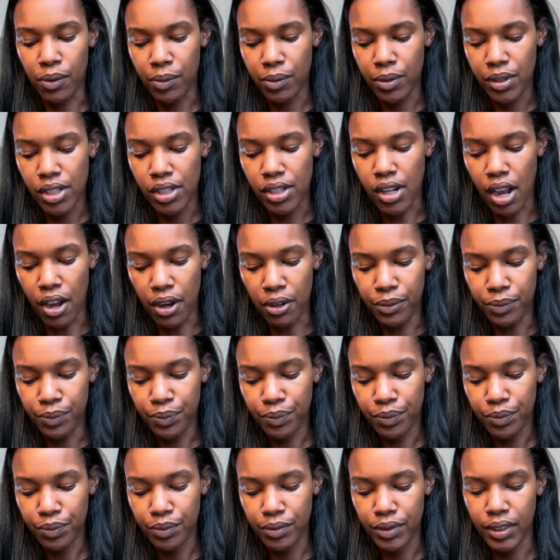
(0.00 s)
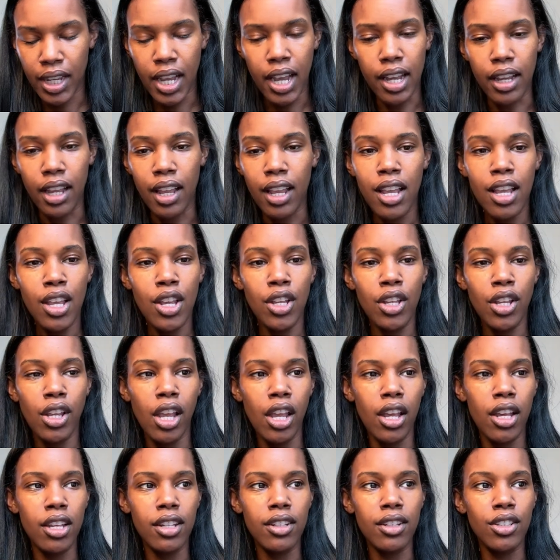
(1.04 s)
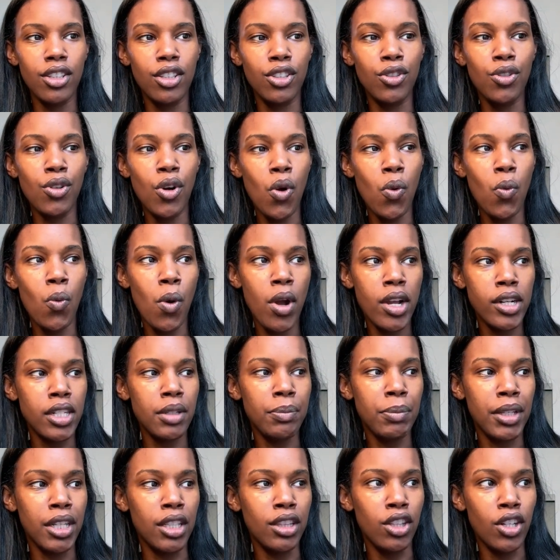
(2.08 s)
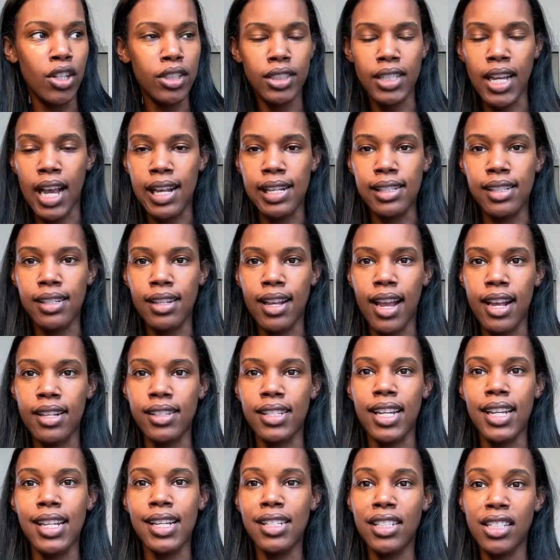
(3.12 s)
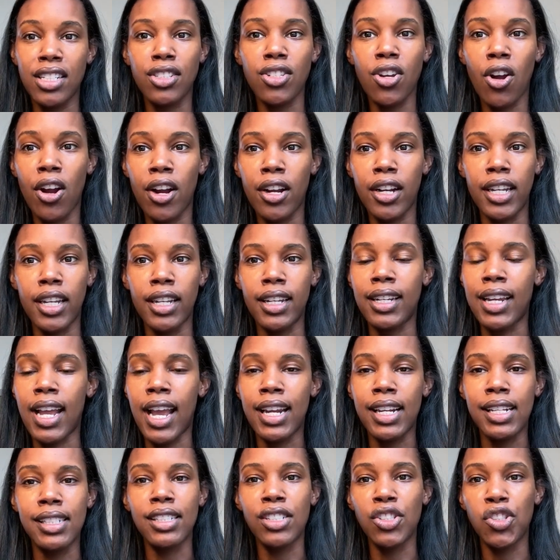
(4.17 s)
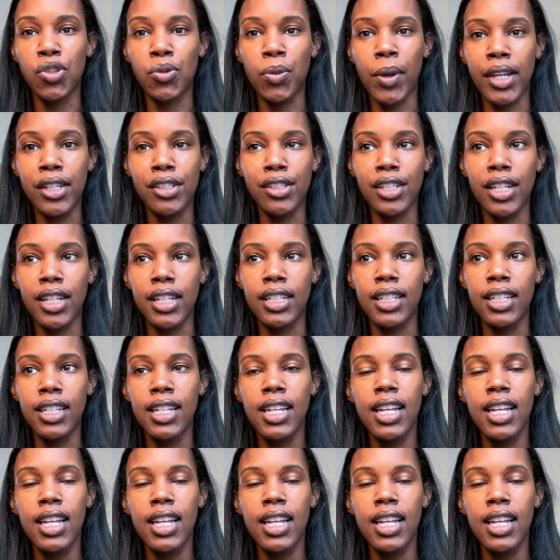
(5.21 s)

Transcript: So yeah, you don't want to be looked as an easy target in any situation.